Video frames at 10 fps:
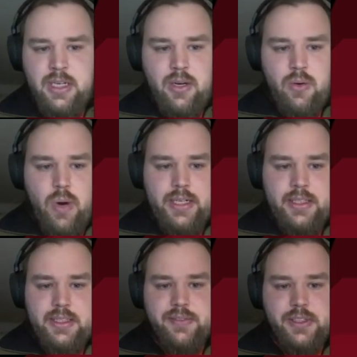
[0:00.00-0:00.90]
1
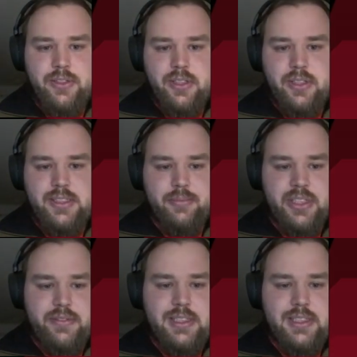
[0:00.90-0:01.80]
if it's not set
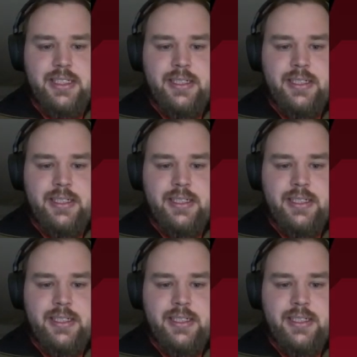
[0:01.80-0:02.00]
previously.